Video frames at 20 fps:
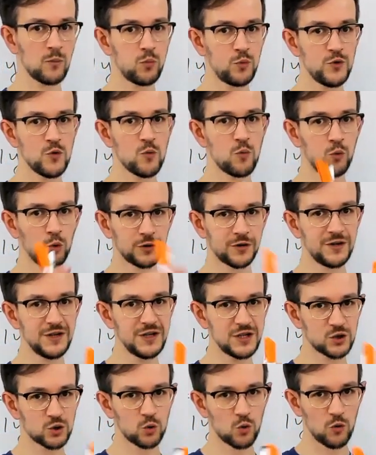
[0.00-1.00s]
You put
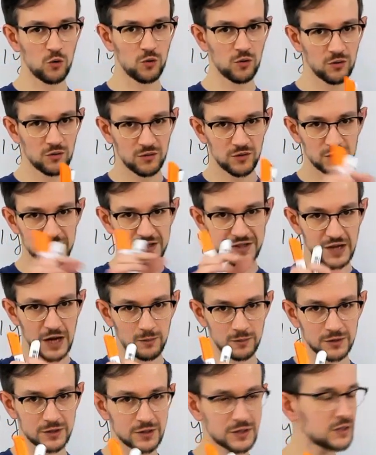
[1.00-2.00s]
these two
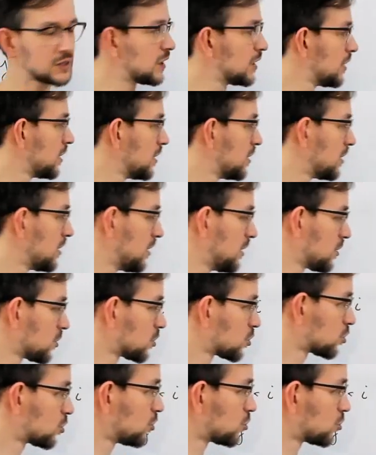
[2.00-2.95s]
sums in